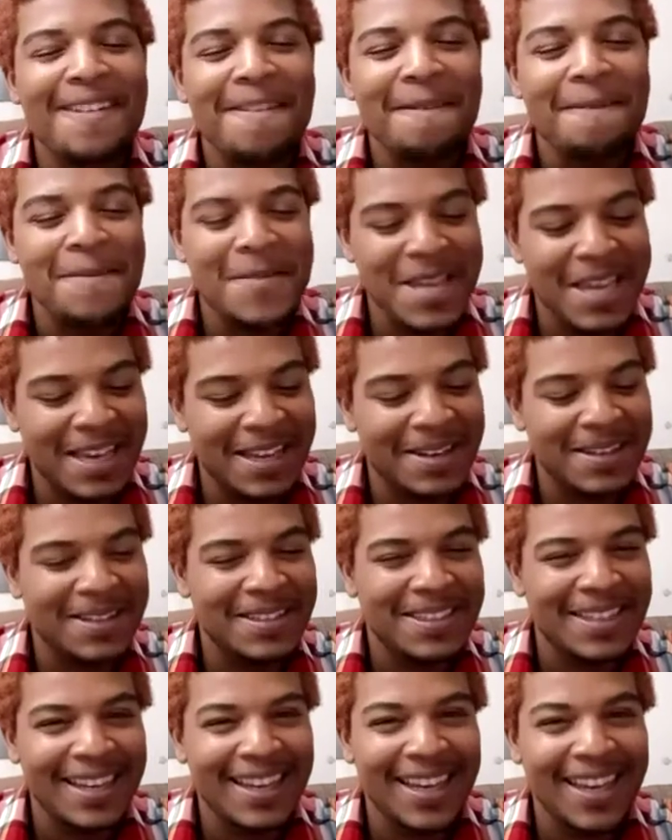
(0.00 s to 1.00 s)
you get what I'm
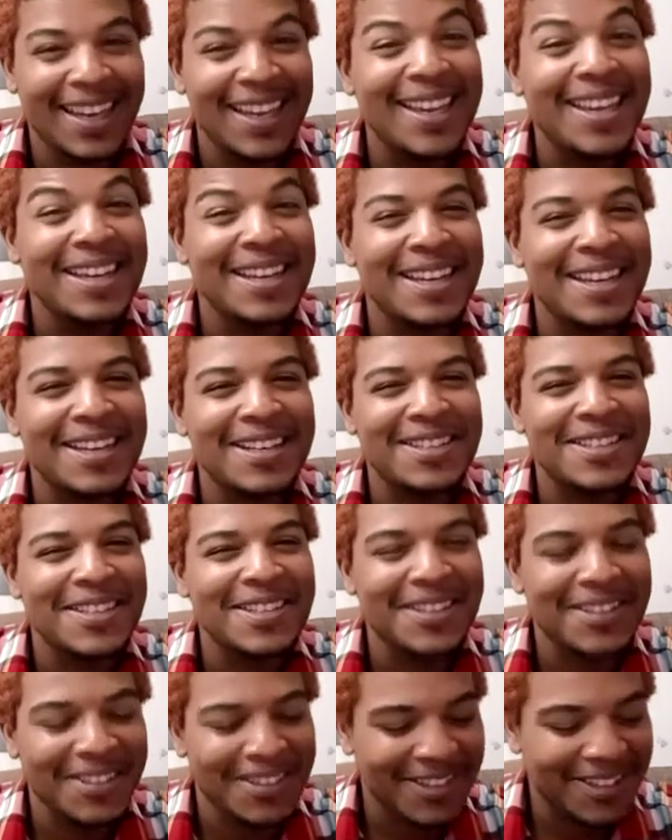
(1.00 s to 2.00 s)
saying? Get
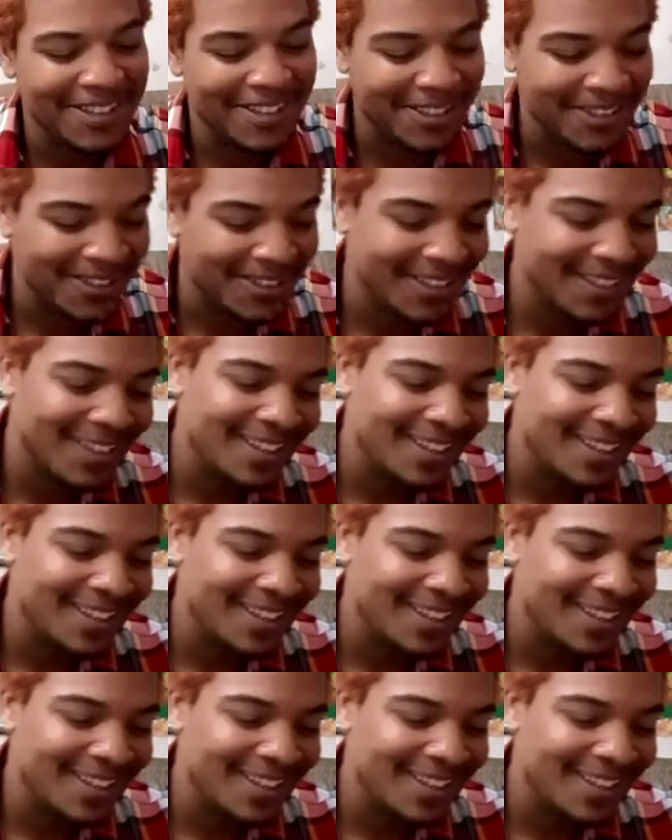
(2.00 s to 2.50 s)
using crystals.